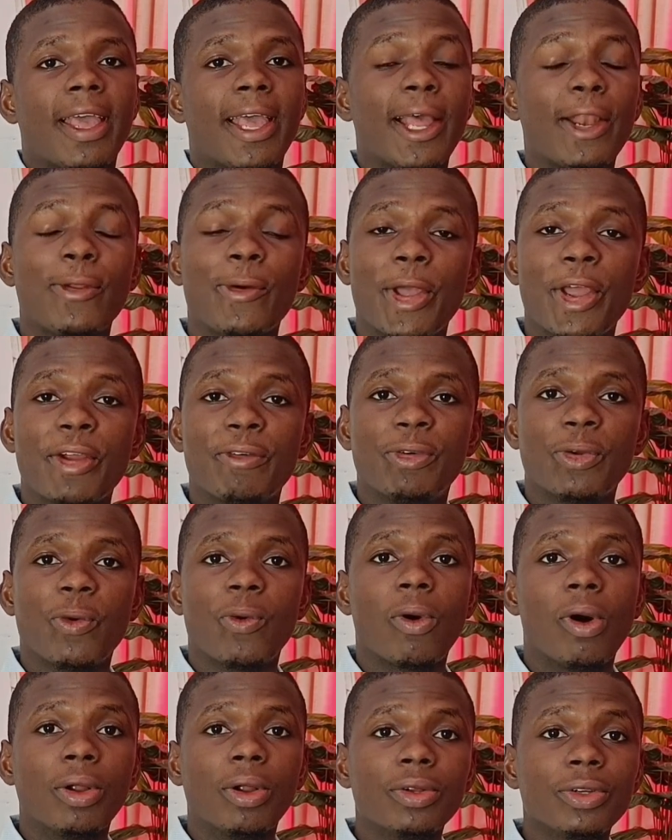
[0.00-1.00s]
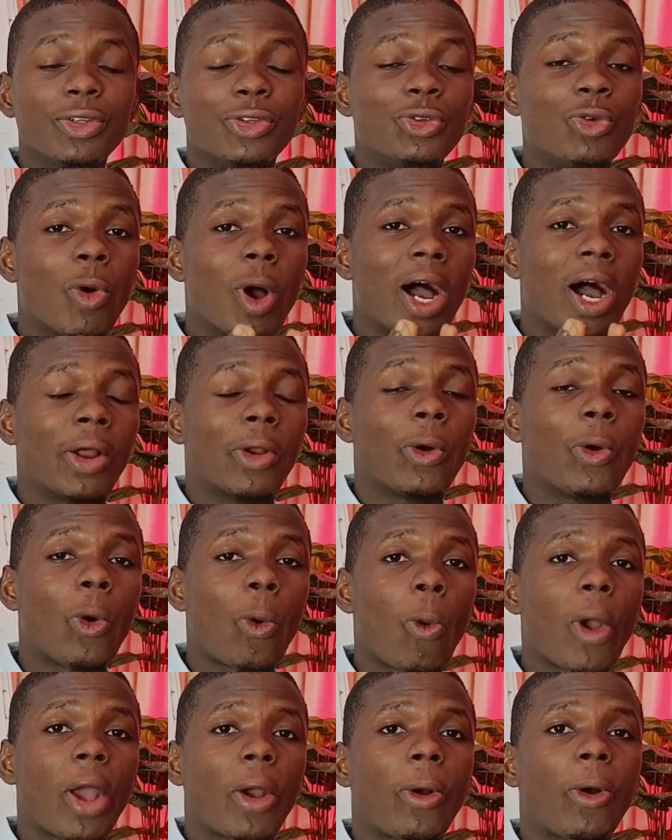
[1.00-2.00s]
Hello everyone, you are
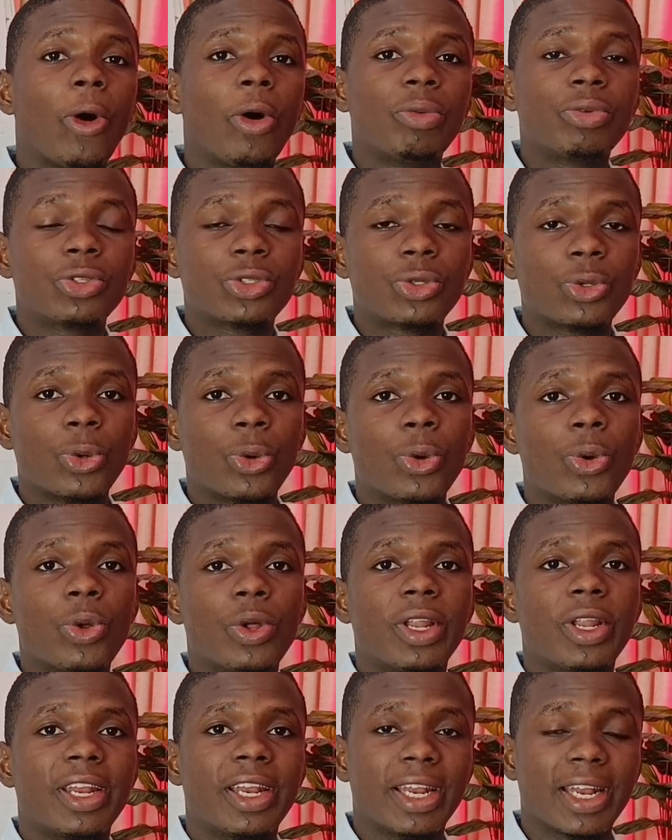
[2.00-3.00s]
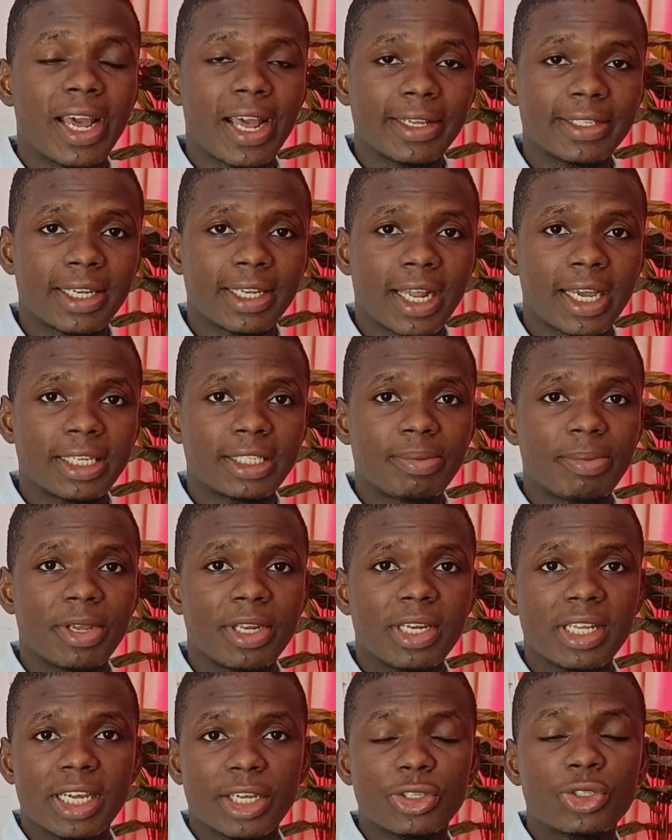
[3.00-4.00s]
all welcome to Nice Light
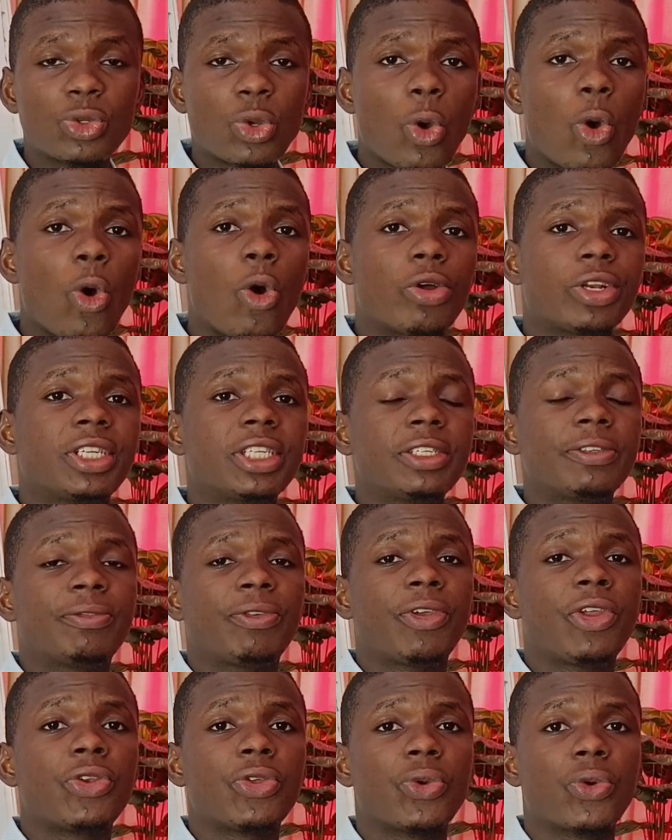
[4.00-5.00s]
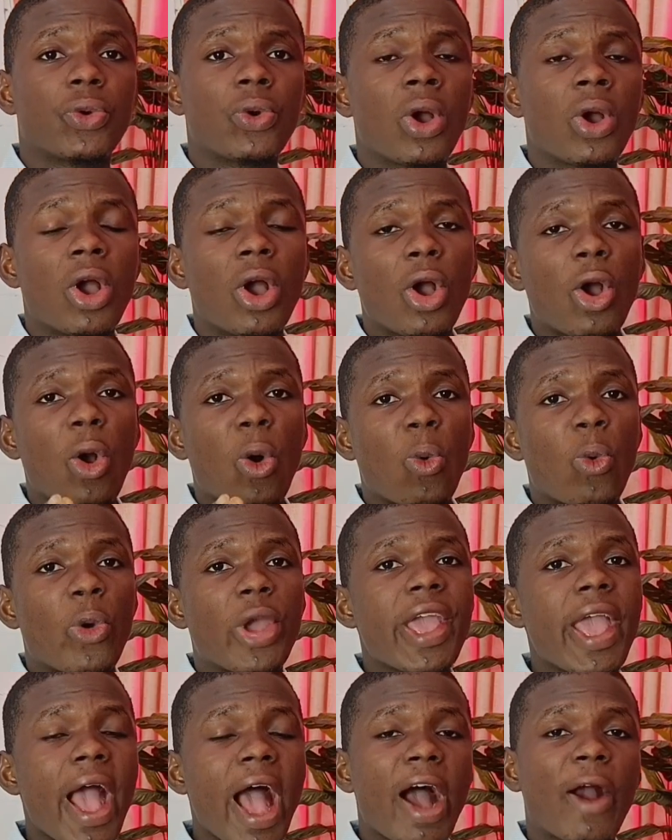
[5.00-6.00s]
Media. So on this video,
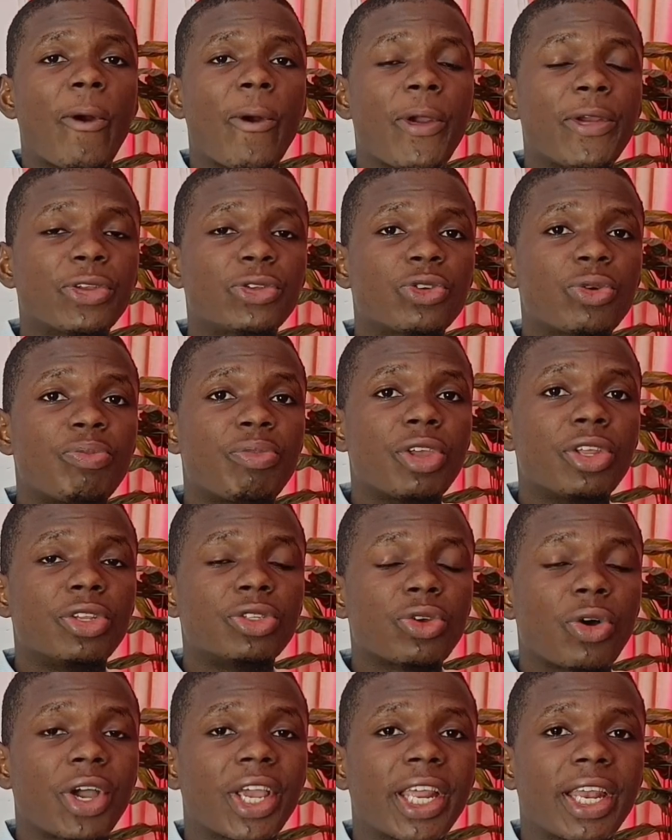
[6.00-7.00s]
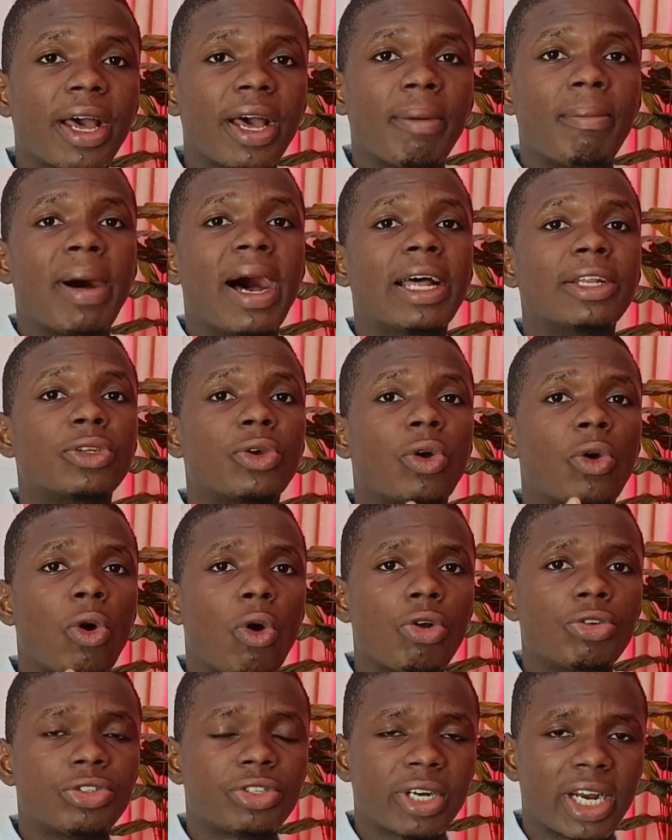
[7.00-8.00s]
we are going to be talking about
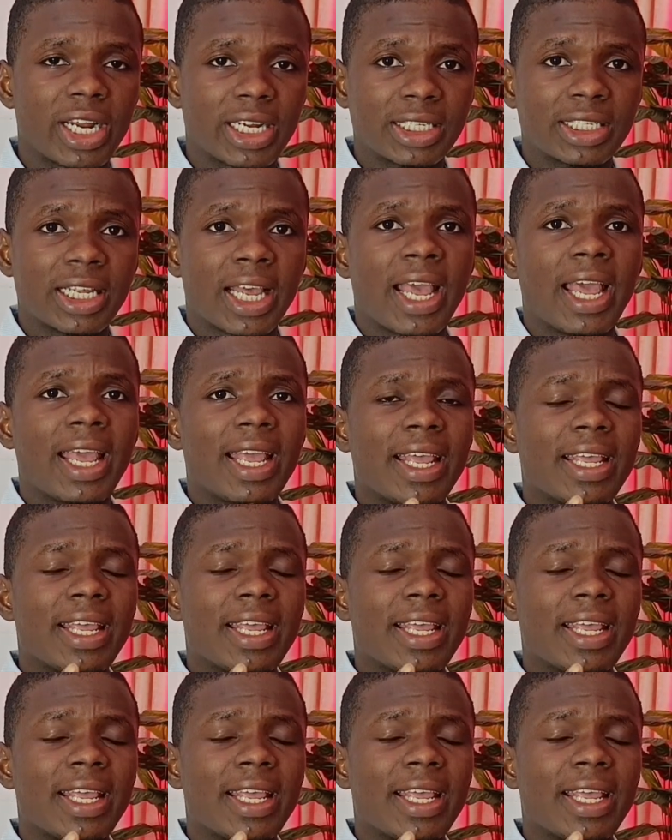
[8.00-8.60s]
contrast.